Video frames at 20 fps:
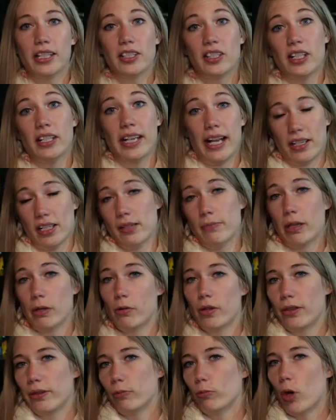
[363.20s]
disconnected me
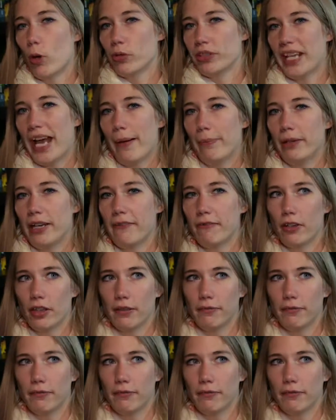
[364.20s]
with what was happening for